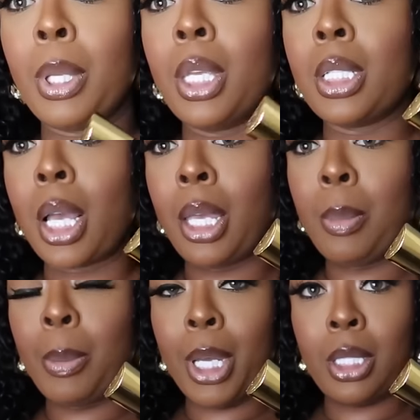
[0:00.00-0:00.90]
because I
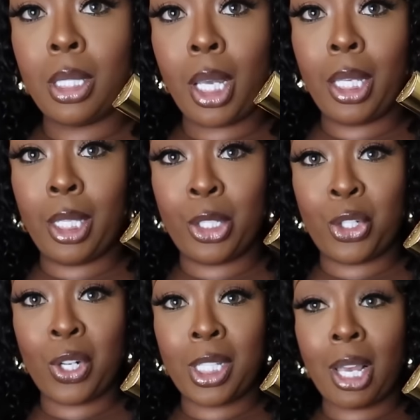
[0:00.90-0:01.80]
am about to take this
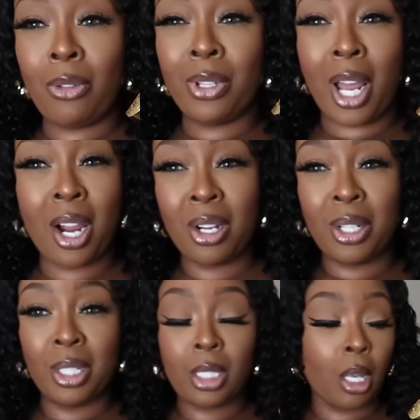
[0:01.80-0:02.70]
dress off and iron
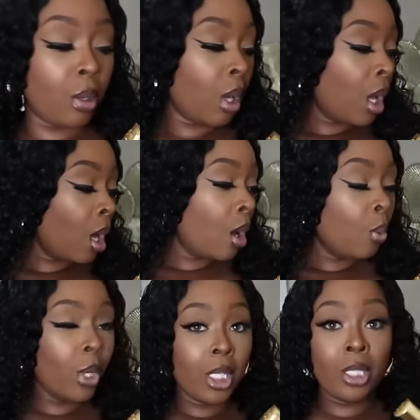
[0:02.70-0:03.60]
it. So
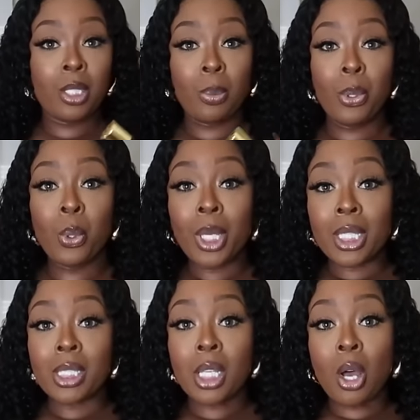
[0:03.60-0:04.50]
what is the
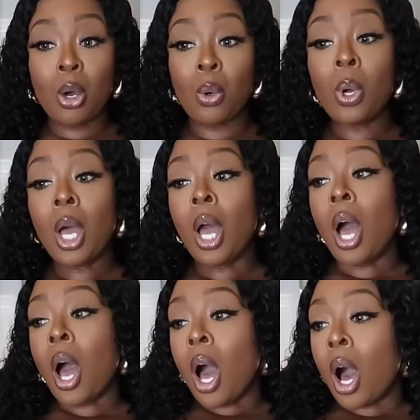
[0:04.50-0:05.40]
point? So
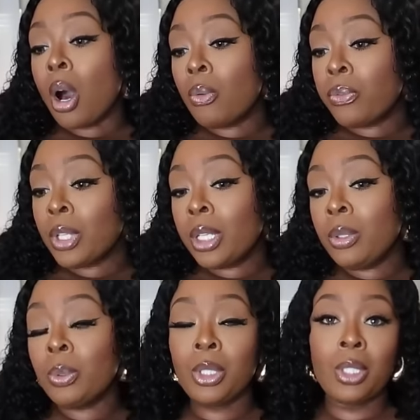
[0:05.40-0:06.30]
hopefully
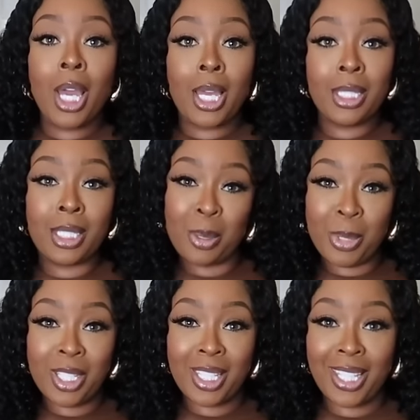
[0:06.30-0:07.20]
when you guys see
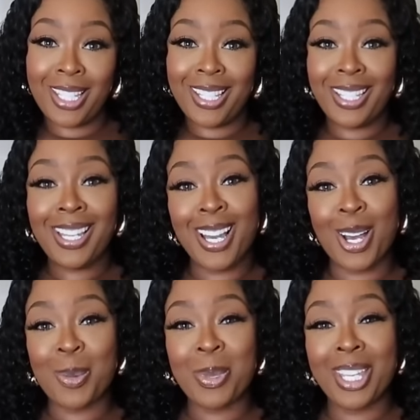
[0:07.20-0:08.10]
me again,
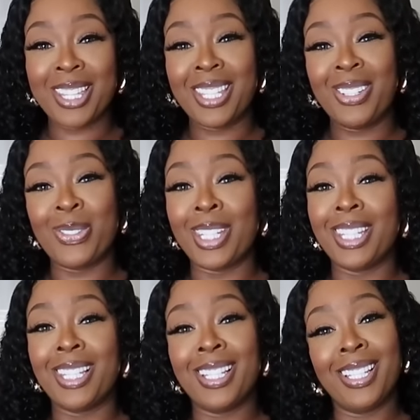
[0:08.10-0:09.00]
I'll be at the event.